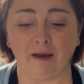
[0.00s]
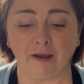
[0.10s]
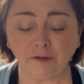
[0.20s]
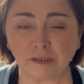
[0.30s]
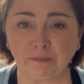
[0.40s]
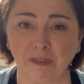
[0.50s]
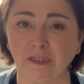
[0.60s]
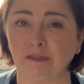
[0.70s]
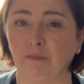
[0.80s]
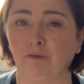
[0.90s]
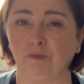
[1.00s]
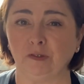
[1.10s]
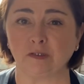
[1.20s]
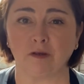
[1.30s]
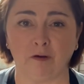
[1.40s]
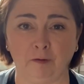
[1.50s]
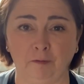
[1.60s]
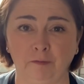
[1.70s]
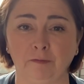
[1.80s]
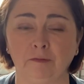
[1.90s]
I used to make these muffins
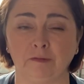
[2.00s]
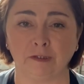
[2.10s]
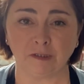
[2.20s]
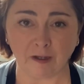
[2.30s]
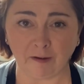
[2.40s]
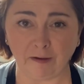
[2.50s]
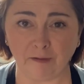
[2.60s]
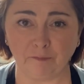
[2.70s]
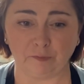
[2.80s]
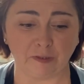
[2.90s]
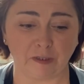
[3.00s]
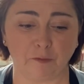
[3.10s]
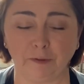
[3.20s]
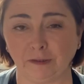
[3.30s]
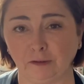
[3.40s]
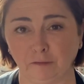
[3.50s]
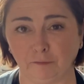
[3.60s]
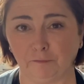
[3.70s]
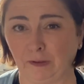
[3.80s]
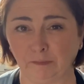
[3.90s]
all the time for like a quick little
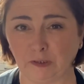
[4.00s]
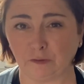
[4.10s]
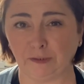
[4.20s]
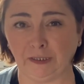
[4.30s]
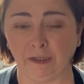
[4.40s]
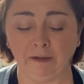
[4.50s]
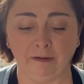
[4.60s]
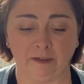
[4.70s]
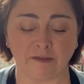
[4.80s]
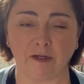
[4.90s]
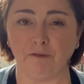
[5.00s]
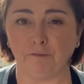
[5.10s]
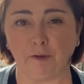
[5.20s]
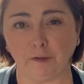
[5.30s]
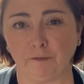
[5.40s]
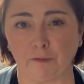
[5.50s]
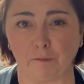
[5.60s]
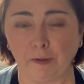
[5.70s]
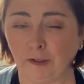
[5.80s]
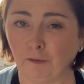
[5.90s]
family treat it's kind of fallen off our
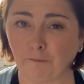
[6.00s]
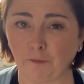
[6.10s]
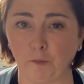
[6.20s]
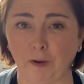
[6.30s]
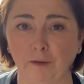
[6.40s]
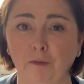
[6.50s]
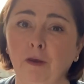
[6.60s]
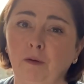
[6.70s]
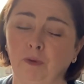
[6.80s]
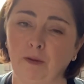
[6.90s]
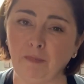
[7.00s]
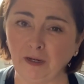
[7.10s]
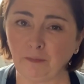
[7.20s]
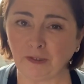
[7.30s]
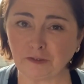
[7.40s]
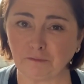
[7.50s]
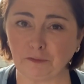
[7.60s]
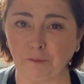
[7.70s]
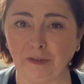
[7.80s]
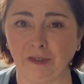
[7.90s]
radar for a while, but I made a batch over the
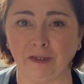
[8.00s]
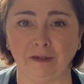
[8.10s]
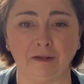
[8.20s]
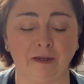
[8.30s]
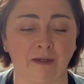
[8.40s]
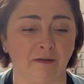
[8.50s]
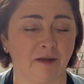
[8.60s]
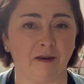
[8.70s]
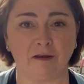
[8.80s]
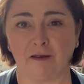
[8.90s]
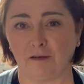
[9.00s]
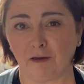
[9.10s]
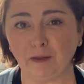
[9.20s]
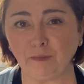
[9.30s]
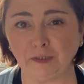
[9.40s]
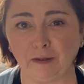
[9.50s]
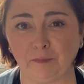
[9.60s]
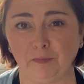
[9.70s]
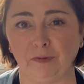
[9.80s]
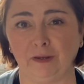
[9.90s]
weekend and they got gobbled up.
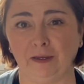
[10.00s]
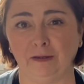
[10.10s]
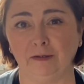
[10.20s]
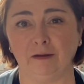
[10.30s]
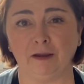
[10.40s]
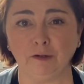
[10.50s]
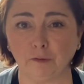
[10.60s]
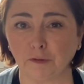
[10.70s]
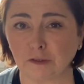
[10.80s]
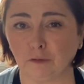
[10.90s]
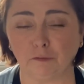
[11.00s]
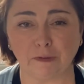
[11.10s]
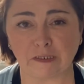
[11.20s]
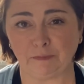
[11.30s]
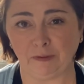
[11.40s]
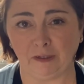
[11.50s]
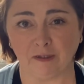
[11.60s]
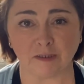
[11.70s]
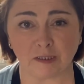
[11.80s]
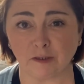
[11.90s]
And I know this old recipe
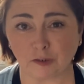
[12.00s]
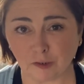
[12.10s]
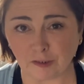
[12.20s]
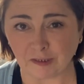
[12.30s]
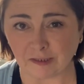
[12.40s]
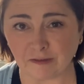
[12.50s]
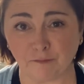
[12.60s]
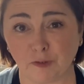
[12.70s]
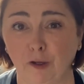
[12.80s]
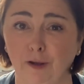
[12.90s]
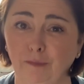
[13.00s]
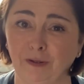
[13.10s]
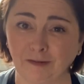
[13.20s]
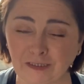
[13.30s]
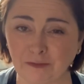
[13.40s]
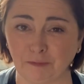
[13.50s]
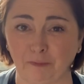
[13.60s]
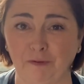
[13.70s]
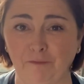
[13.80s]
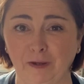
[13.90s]
has stood the test of time, at least with
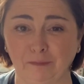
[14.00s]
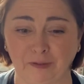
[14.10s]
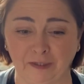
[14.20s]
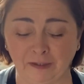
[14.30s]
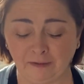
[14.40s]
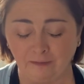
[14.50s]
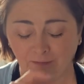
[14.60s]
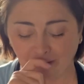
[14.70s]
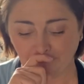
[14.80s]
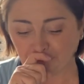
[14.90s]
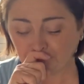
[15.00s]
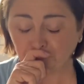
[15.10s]
my family. Um,